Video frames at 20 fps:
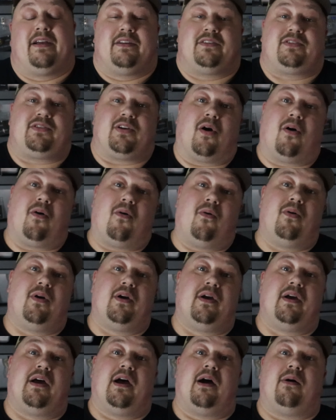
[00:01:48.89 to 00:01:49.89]
So
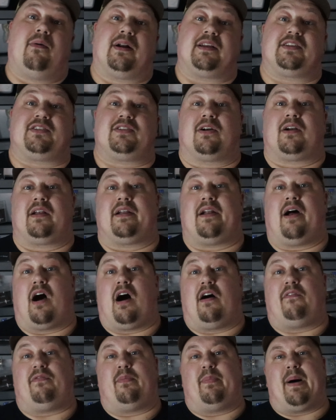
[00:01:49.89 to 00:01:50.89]
I want to start it
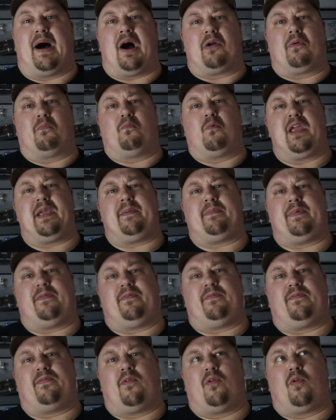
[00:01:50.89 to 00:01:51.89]
off about a week
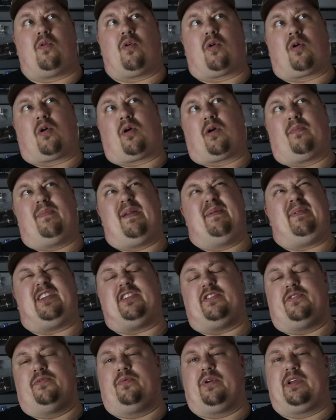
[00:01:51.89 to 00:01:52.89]
before, maybe
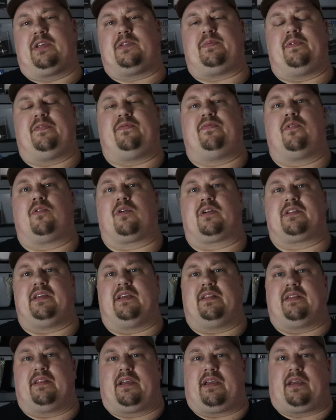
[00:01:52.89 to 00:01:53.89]
2 weeks before
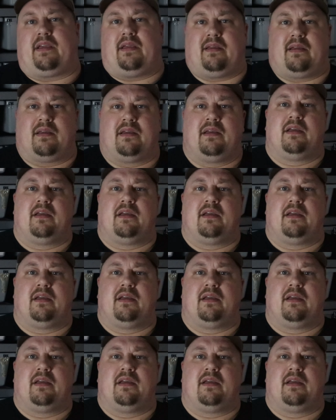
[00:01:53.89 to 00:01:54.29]
Tinley.